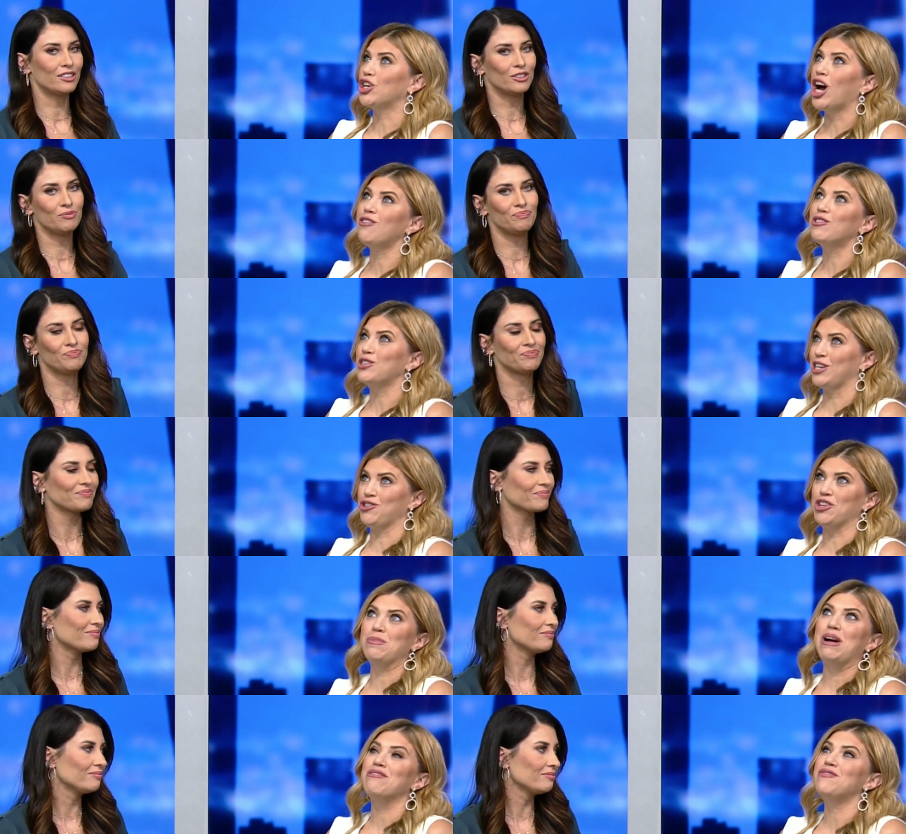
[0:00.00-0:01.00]
Speaker 1: conversation
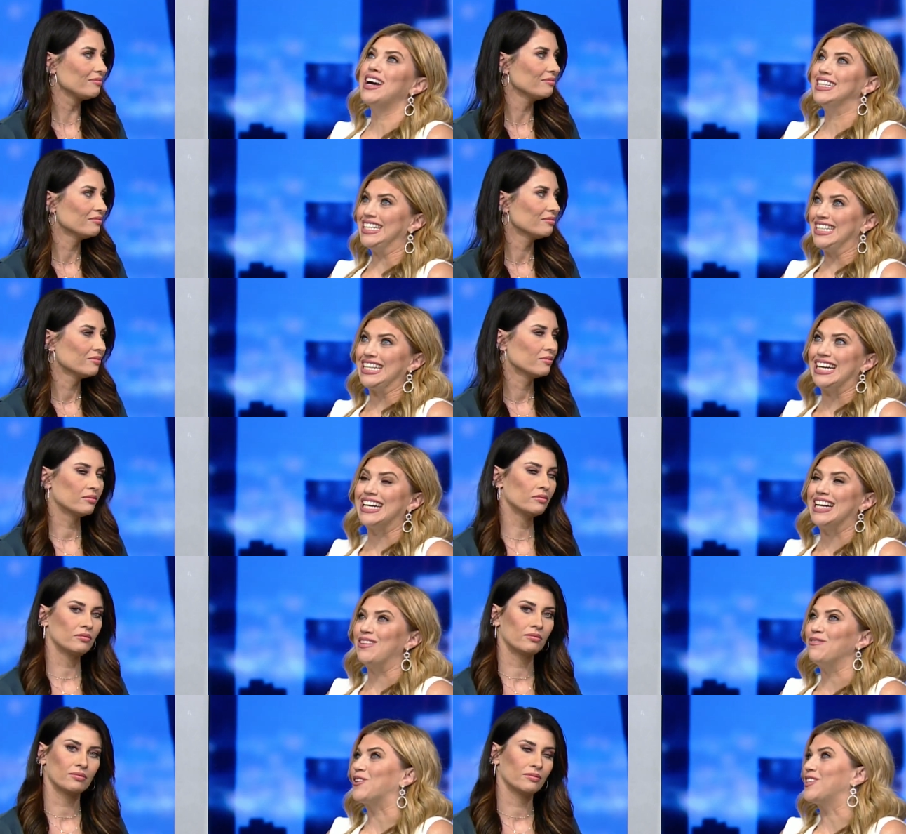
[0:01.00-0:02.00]
about finding
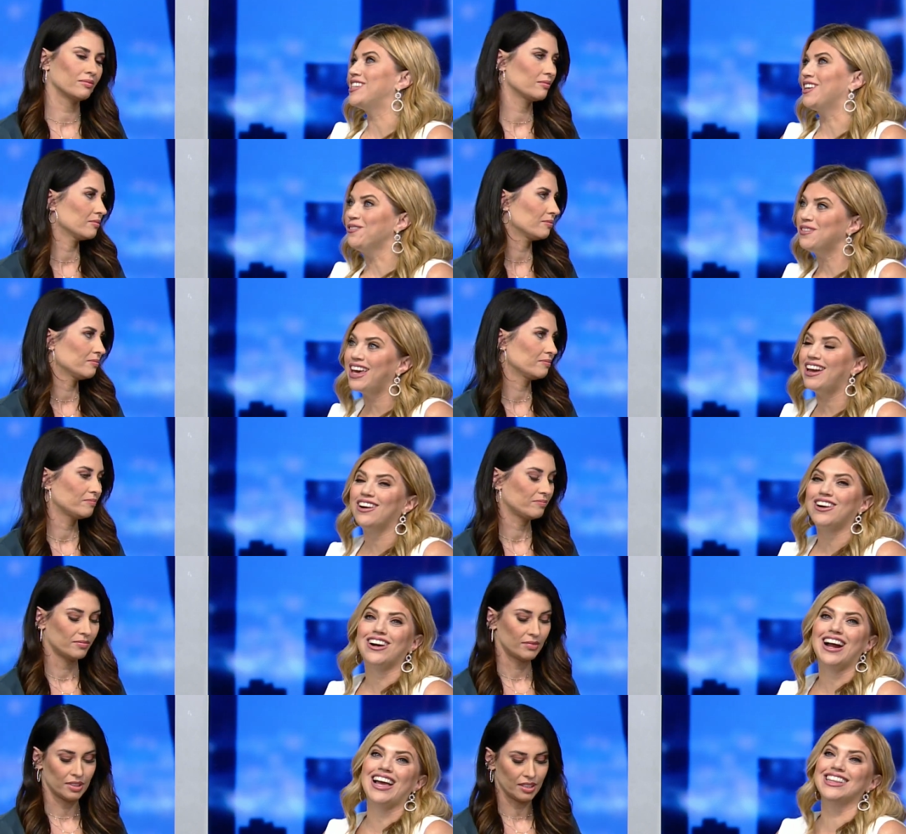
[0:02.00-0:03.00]
time mm. for self
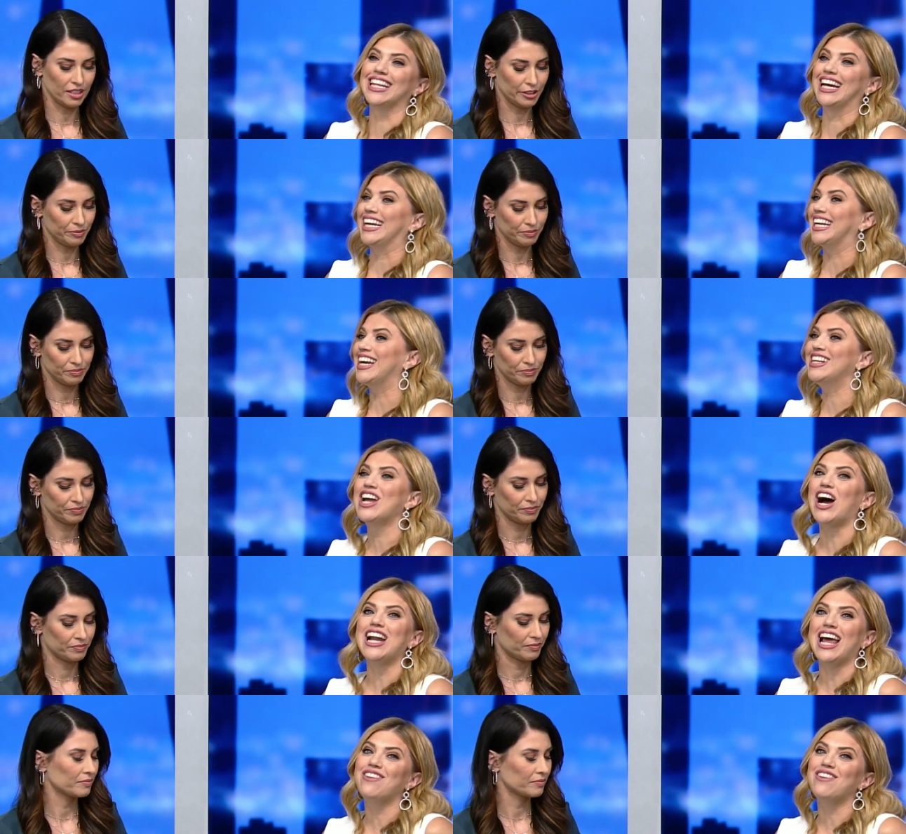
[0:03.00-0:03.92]
care and like not